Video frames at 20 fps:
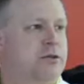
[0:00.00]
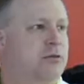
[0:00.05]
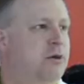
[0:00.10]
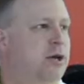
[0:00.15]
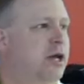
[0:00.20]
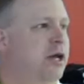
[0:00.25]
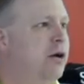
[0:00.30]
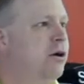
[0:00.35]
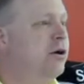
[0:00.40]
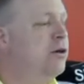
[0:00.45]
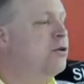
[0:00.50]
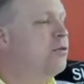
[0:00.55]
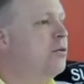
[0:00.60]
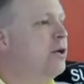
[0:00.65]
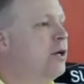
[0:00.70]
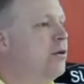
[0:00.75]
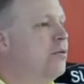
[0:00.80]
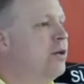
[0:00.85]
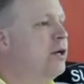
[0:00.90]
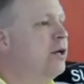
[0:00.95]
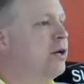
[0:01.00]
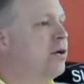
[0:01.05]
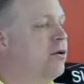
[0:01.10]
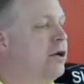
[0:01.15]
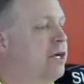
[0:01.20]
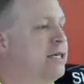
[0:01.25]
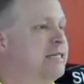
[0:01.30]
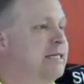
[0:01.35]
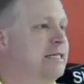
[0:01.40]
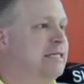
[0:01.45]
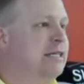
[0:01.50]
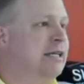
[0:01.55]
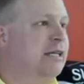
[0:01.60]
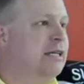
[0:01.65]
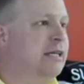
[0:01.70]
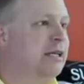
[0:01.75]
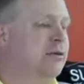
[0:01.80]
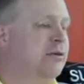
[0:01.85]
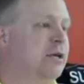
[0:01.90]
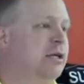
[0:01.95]
three hundred twenty-one degrees as a
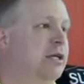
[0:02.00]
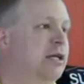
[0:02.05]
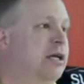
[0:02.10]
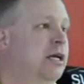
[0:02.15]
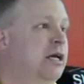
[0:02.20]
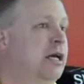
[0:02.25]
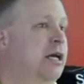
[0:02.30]
liquid.